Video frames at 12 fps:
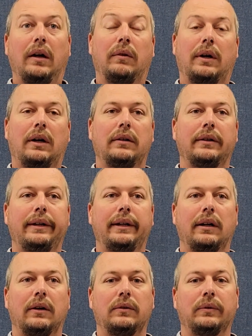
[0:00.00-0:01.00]
Well,
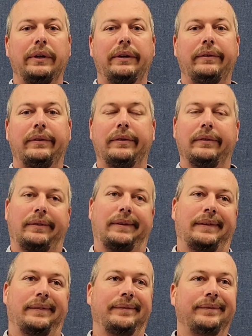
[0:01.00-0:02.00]
we've
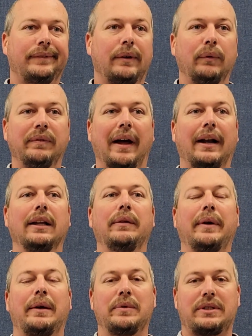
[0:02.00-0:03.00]
got to
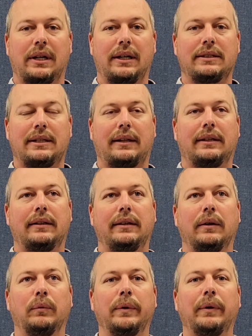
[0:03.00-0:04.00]
eliminate mistakes.
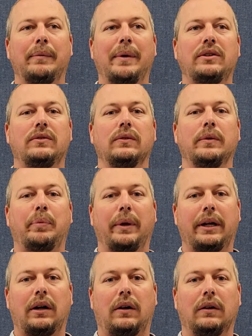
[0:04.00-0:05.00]
We've got to make sure the
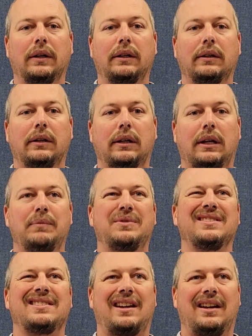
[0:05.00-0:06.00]
play calling keeps
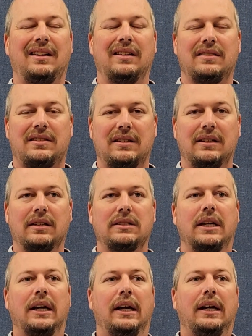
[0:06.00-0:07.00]
us ahead of the
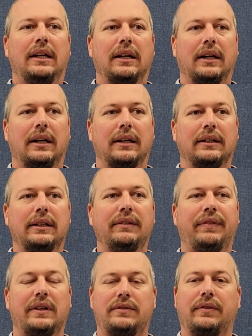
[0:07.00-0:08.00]
sticks.
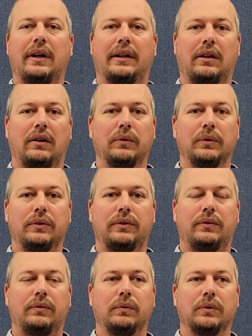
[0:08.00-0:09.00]
Defensively, I thought it
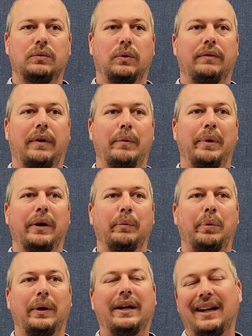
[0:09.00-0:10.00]
was one of our better
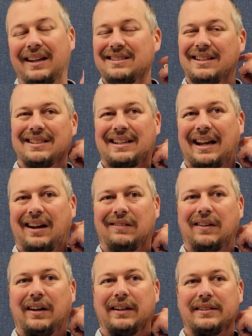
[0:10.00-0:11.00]
plans, and it's kind of
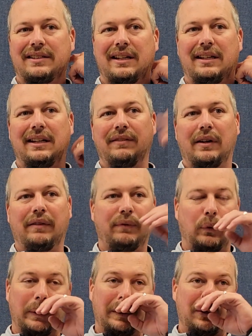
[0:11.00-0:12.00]
ironic to say giving up
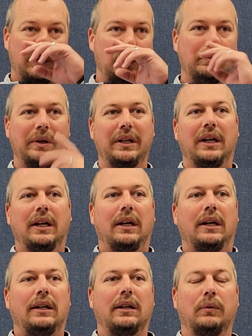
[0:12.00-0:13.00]
42, but
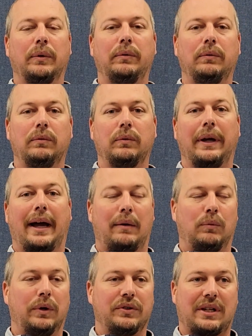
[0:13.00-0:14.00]
we had
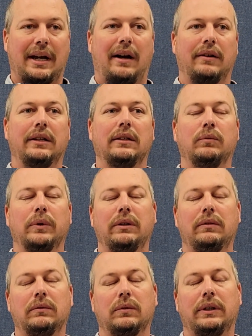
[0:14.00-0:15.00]
them well scouted.
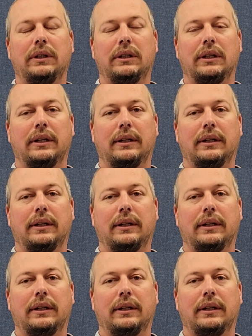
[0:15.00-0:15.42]
We